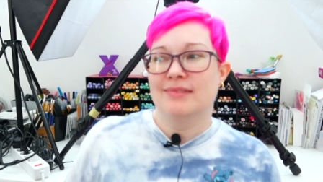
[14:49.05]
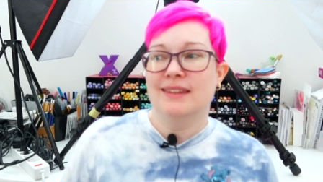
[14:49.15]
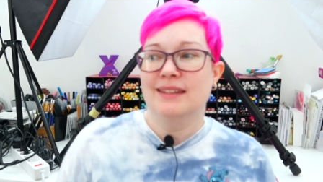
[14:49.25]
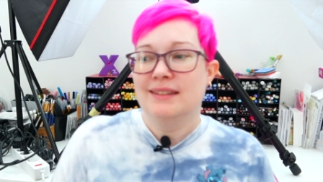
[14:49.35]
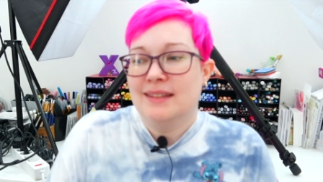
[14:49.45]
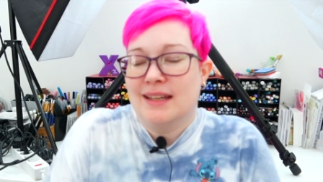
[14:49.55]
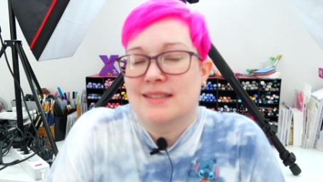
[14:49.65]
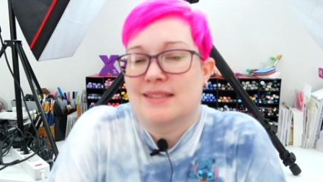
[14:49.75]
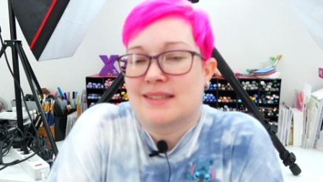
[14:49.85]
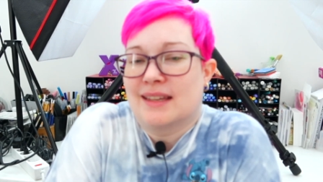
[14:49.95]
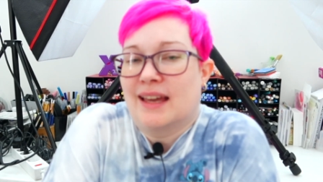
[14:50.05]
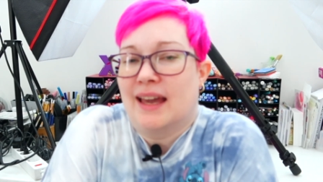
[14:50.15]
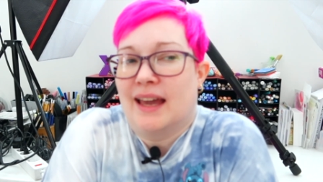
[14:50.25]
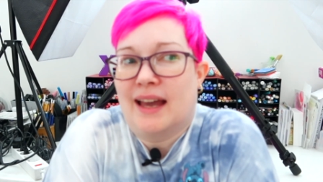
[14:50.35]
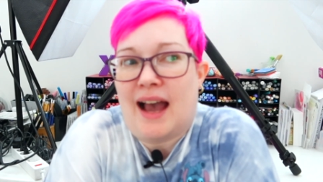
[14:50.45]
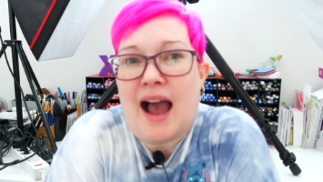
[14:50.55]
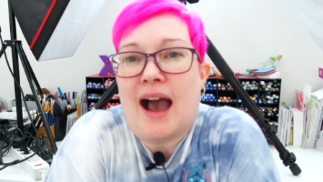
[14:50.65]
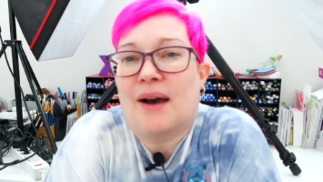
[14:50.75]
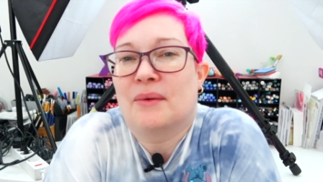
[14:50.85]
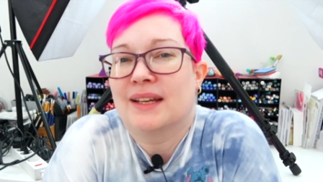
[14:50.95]
it's
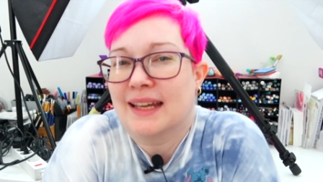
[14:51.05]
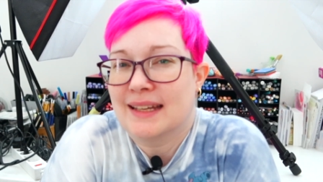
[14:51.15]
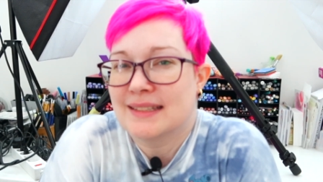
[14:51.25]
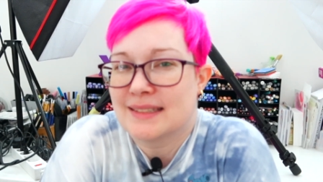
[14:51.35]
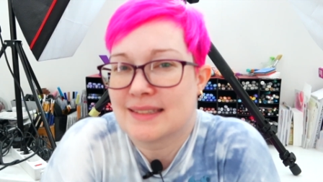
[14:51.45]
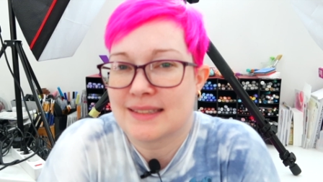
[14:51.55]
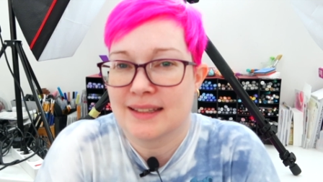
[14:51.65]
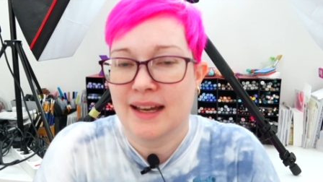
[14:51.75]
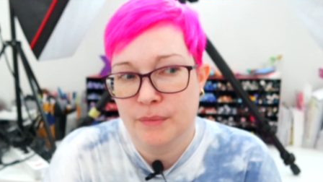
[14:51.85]
how it is,